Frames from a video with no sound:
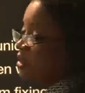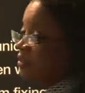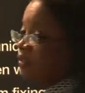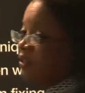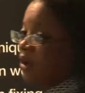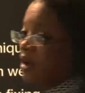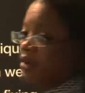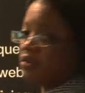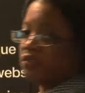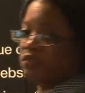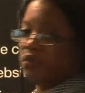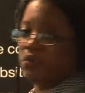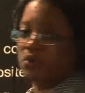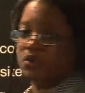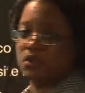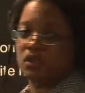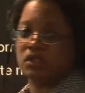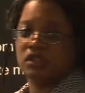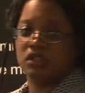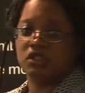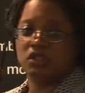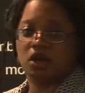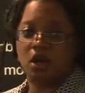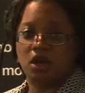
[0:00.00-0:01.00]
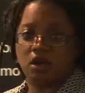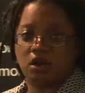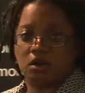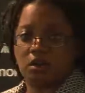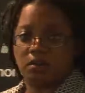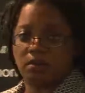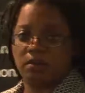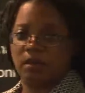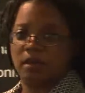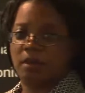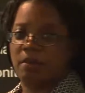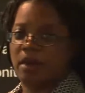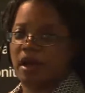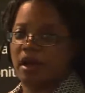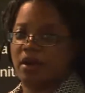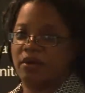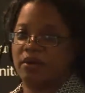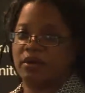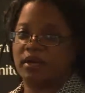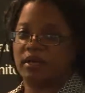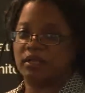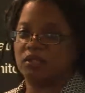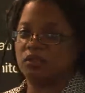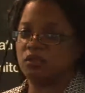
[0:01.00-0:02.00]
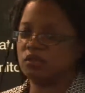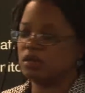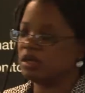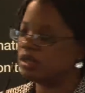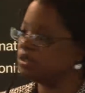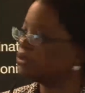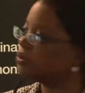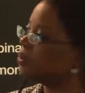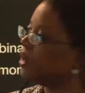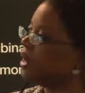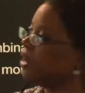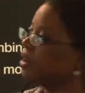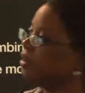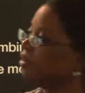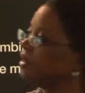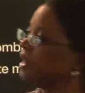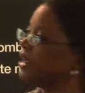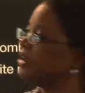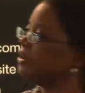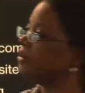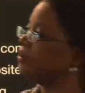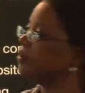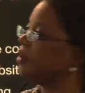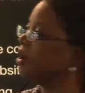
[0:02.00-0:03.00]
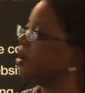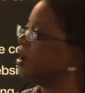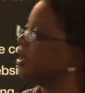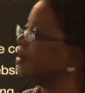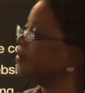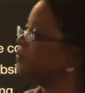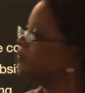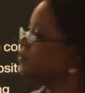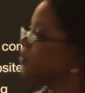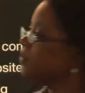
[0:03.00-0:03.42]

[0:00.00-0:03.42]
folks are going to talk about as well later on.